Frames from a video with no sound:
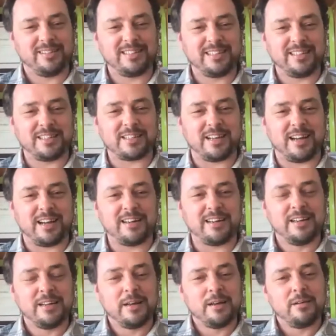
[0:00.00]
see the sod.
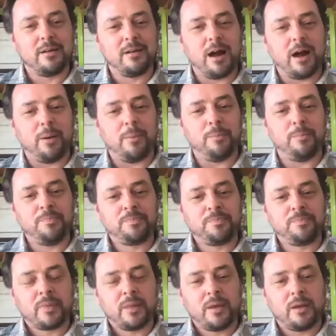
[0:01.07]
Um,
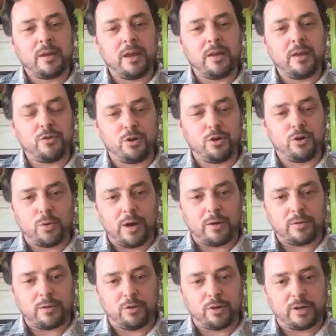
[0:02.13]
if you go out
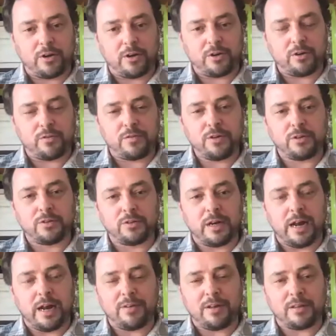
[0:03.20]
and look out into your field,
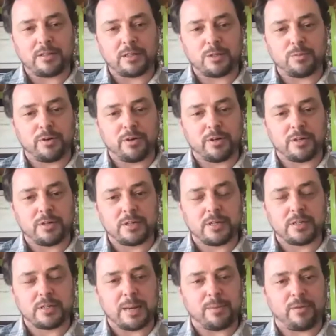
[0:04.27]
I've had this experience
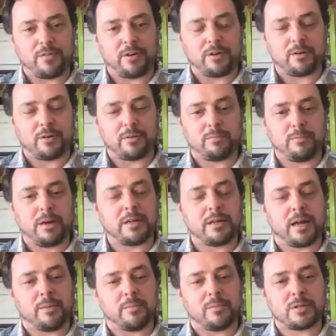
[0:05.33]
this time of year many
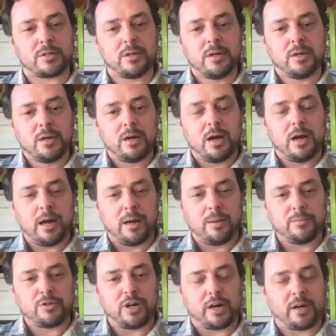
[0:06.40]
times, um,
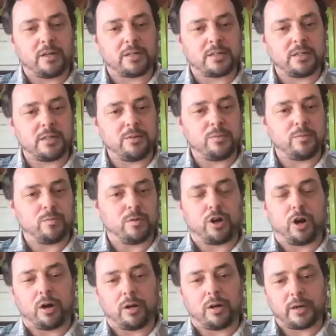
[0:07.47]
checking to see the
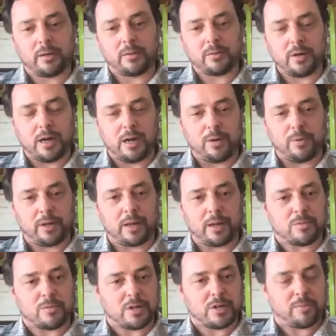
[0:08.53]
garlic uh, when it
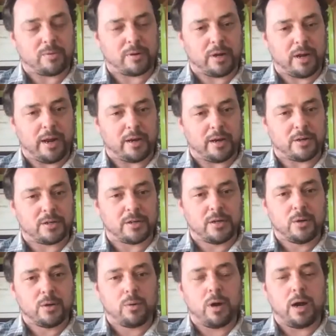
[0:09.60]
comes up. And
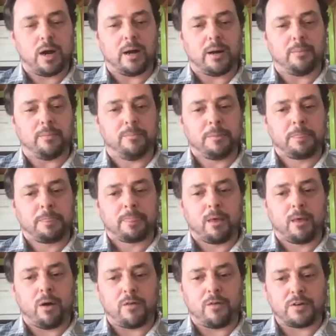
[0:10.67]
um,
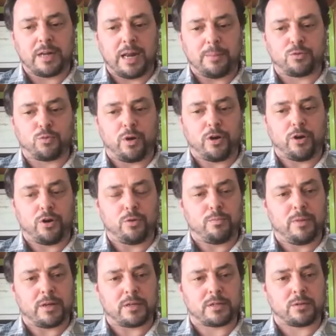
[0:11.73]
oftentimes when you
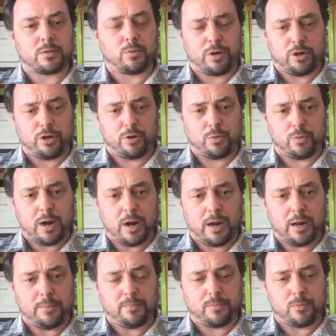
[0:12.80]
miss, when you,
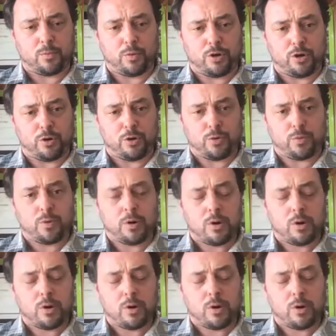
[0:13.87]
um, when you,